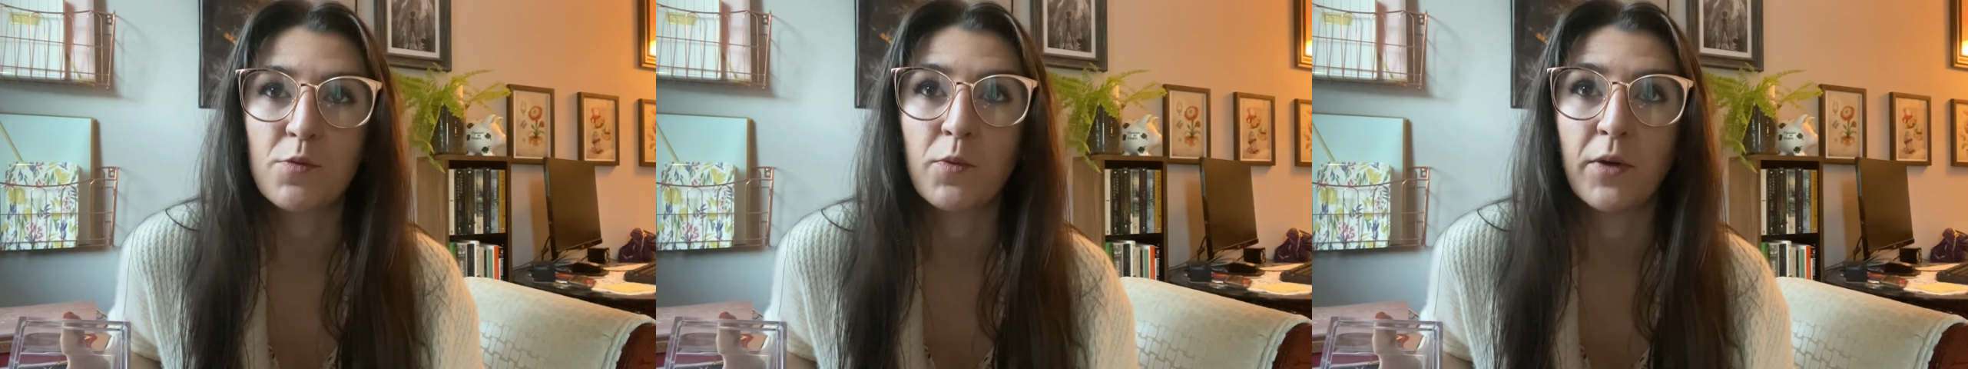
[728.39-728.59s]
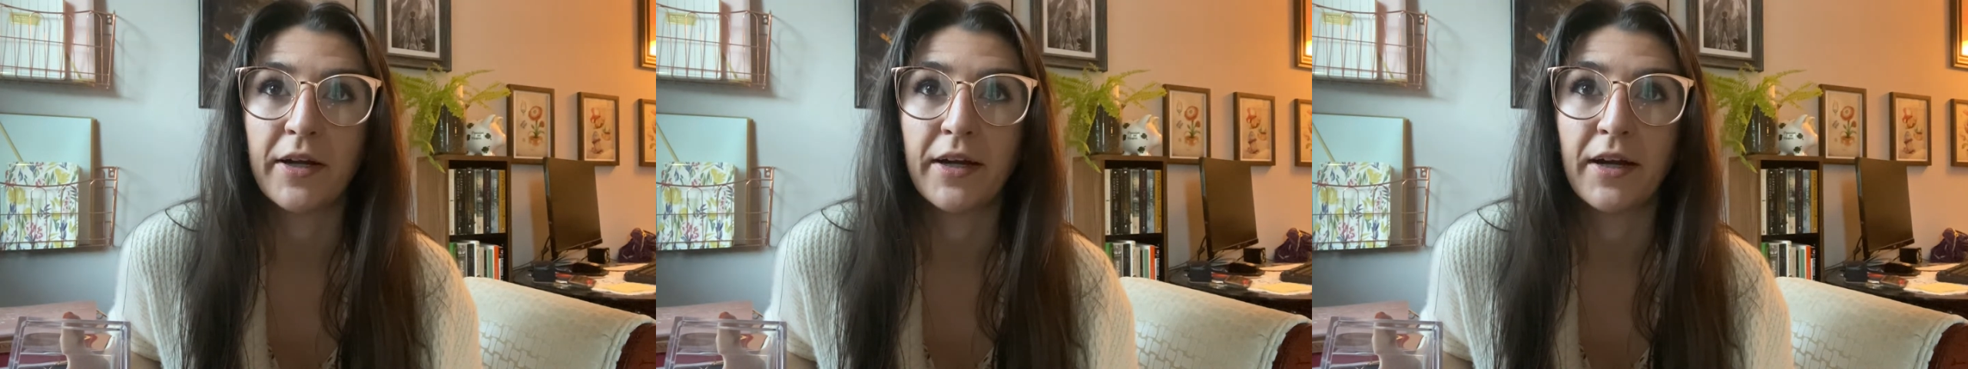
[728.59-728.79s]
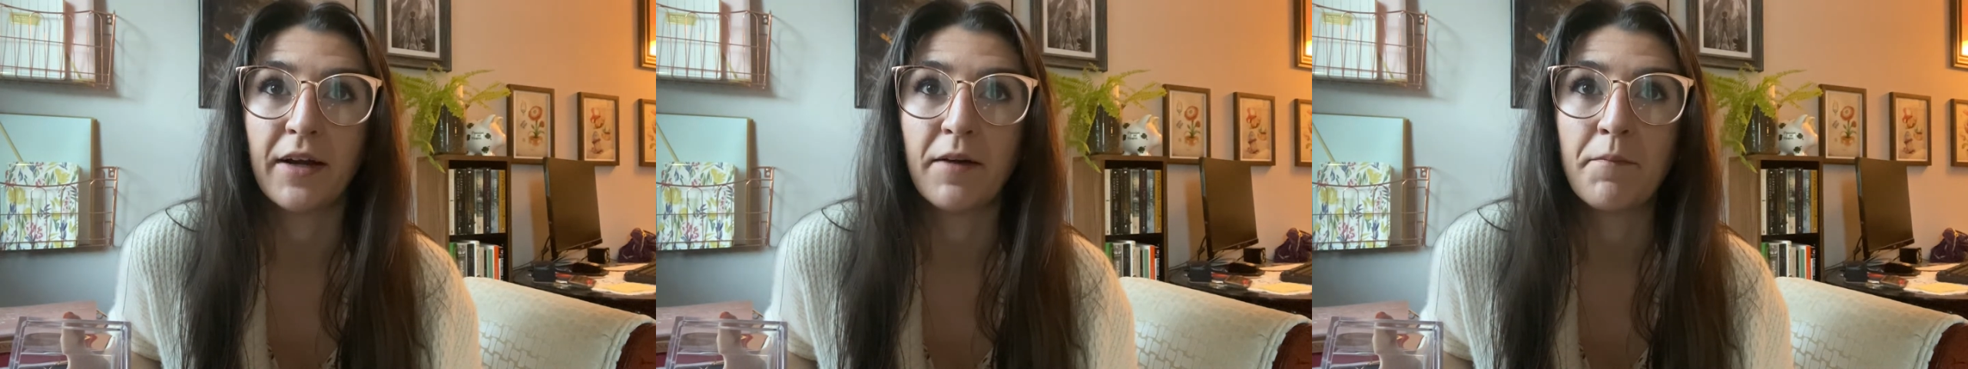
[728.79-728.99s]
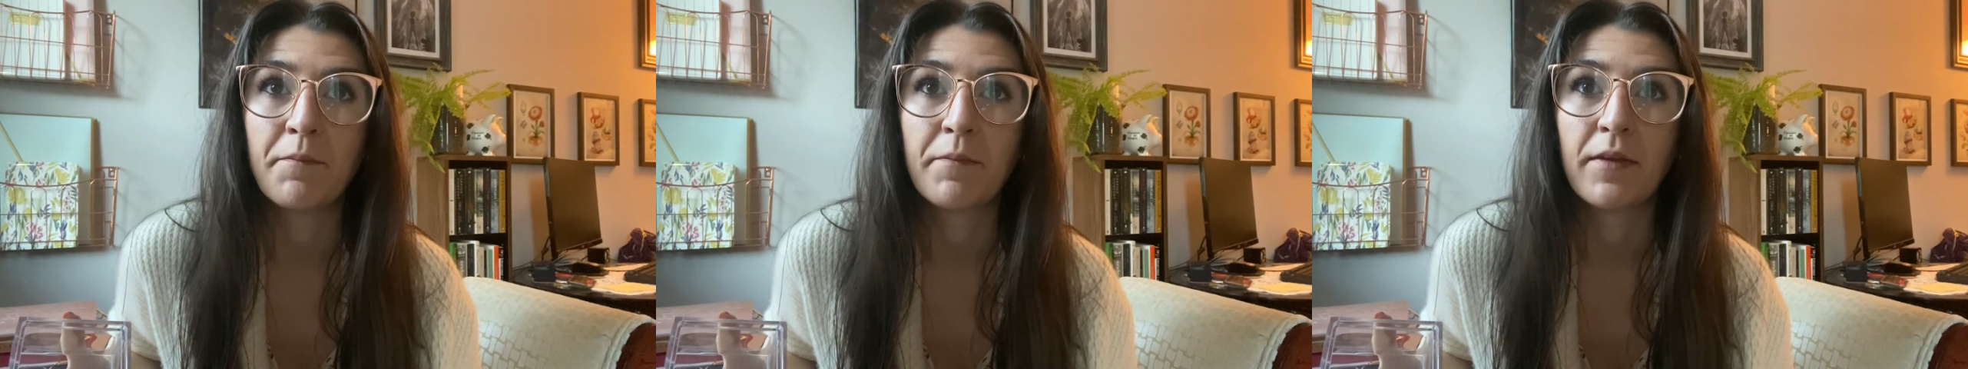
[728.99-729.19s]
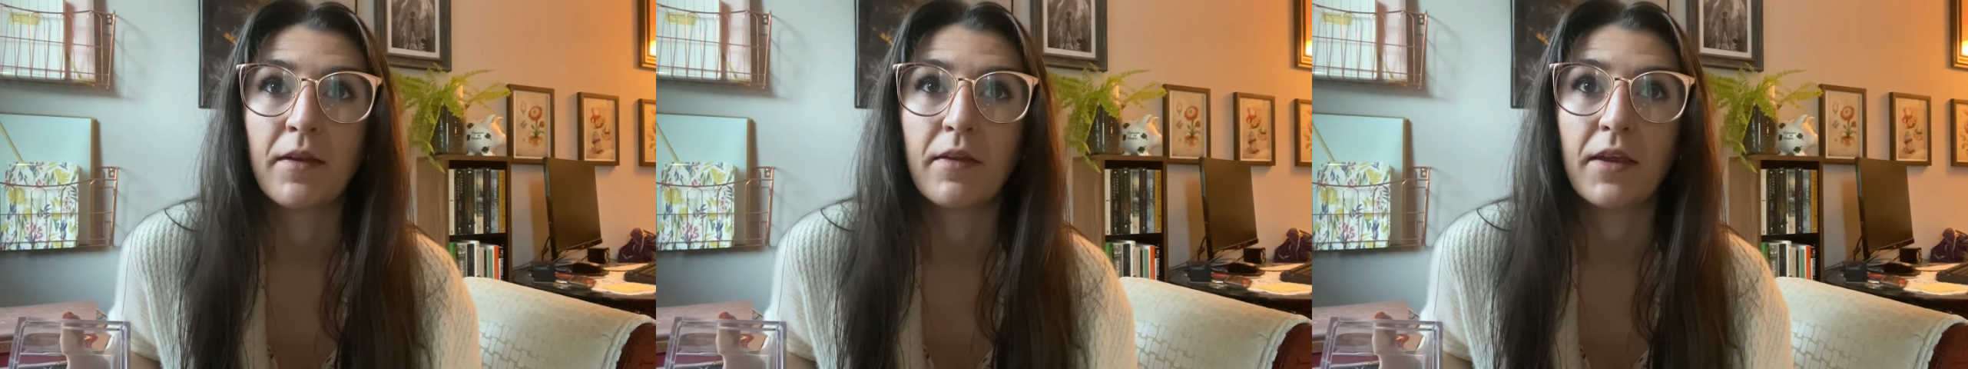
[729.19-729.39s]
where
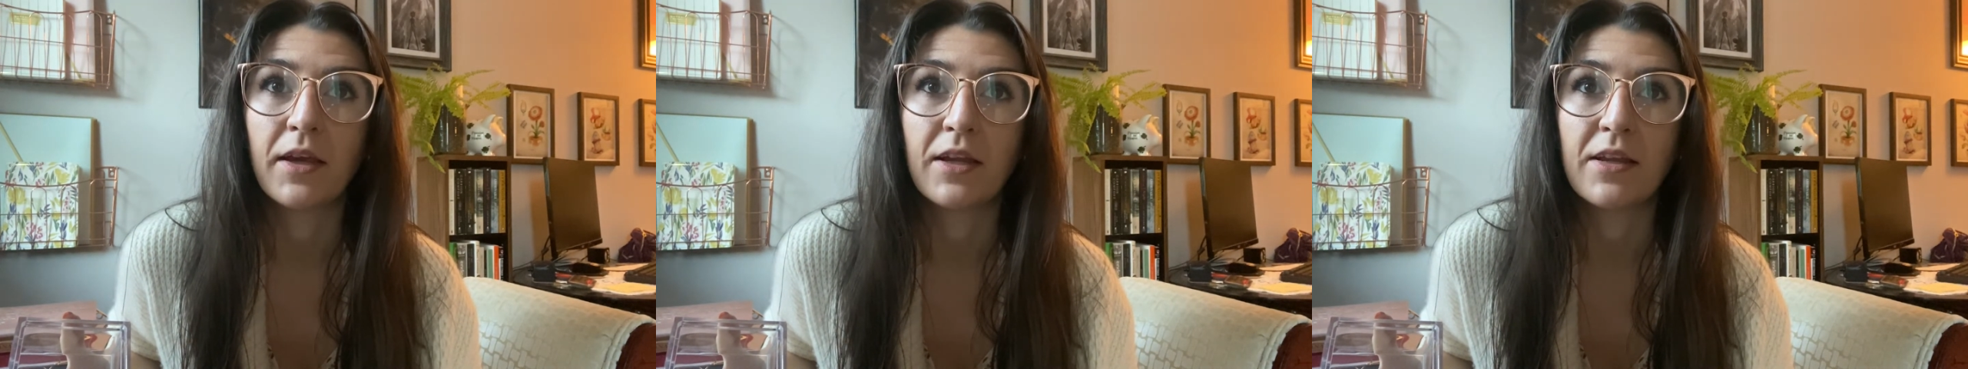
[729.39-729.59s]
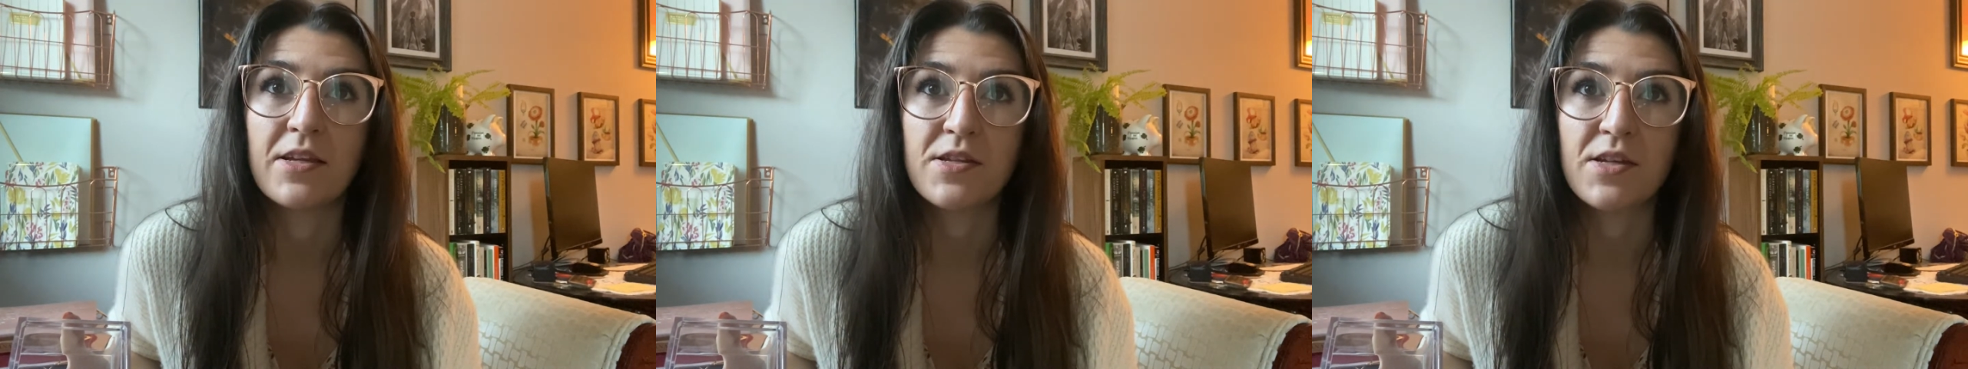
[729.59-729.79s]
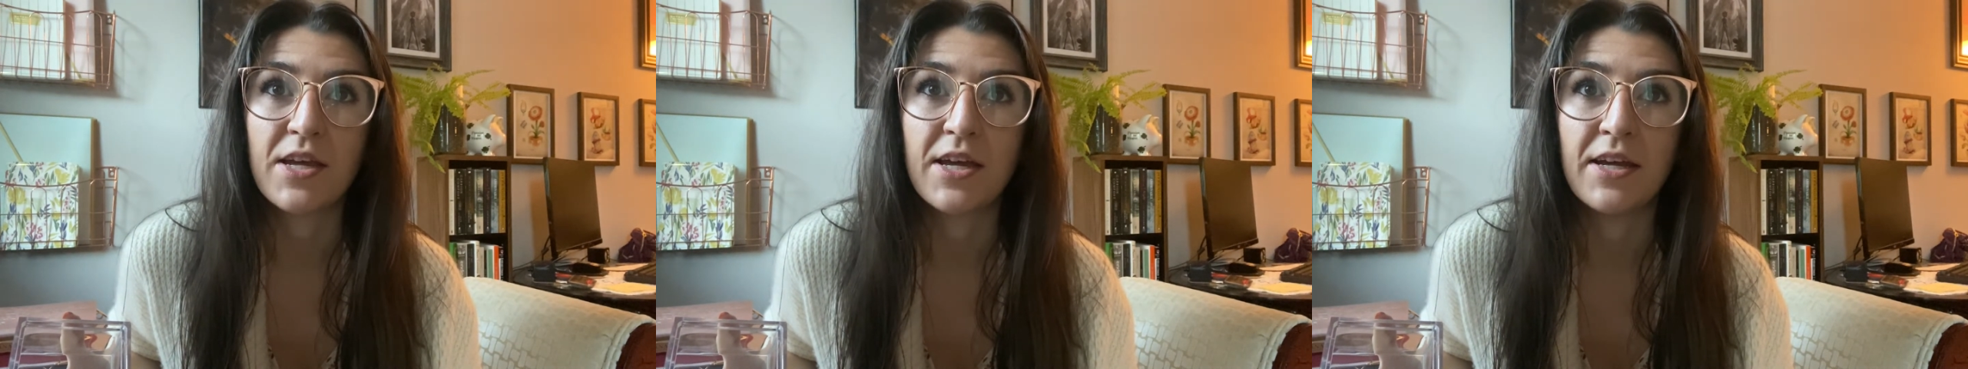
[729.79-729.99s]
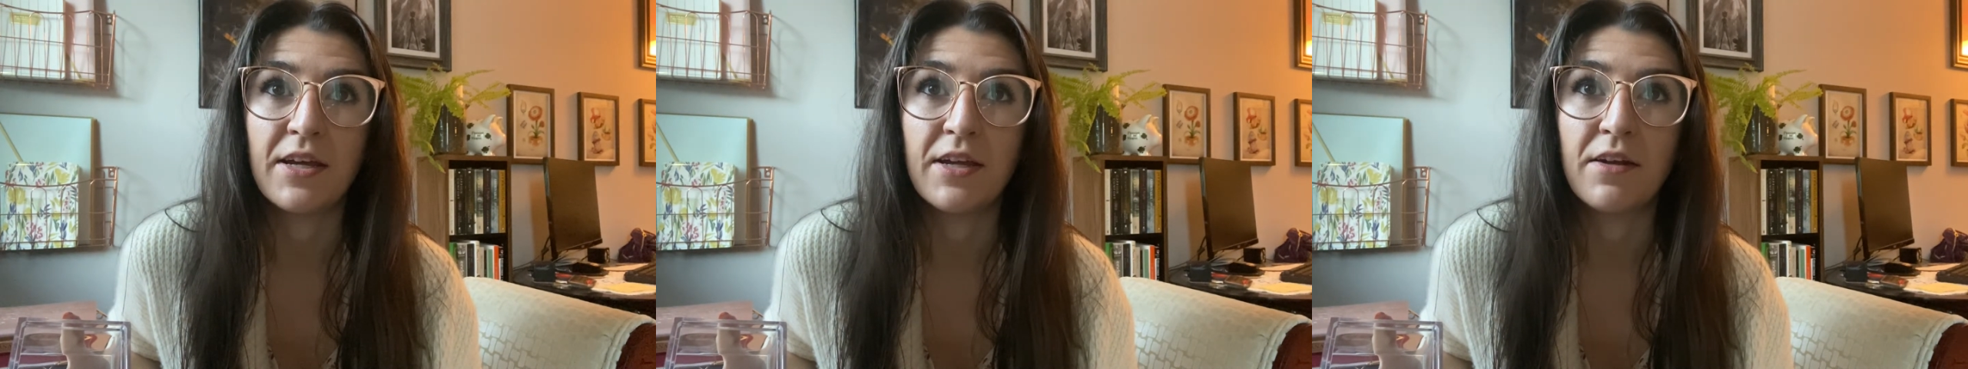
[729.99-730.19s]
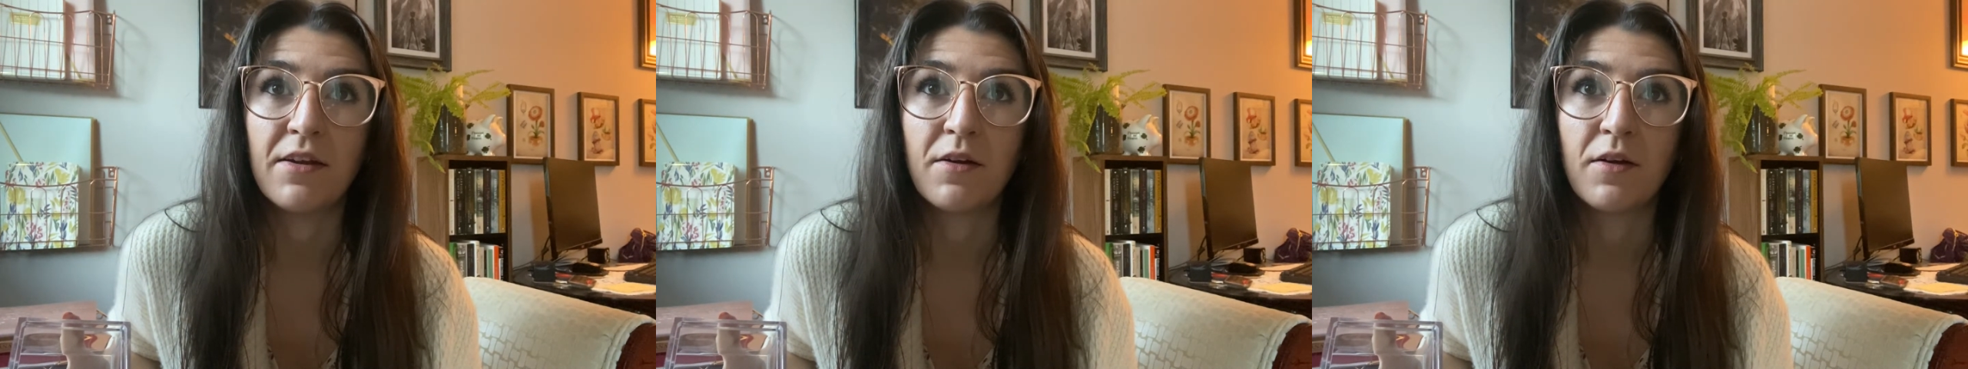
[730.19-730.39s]
like this
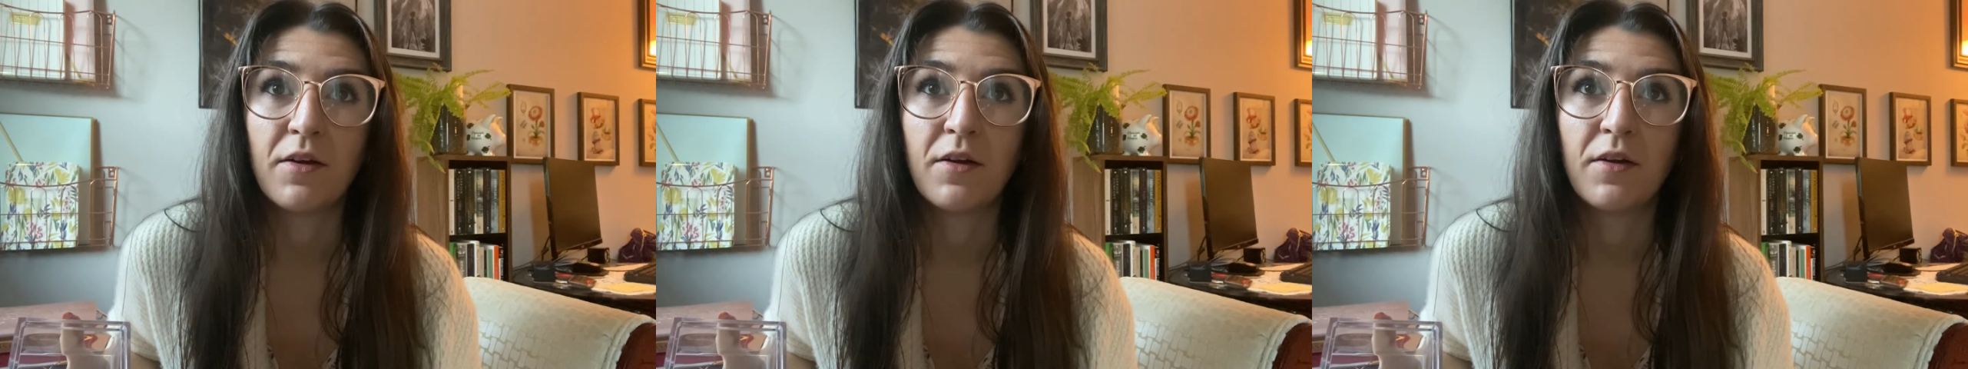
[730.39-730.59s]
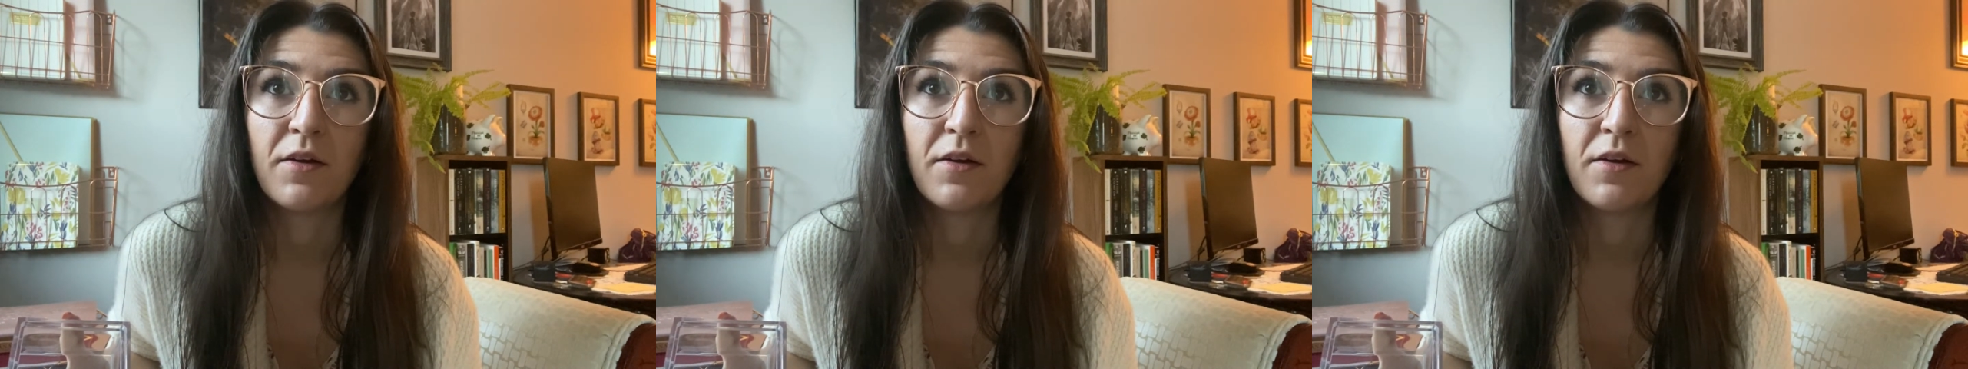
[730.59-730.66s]
kid,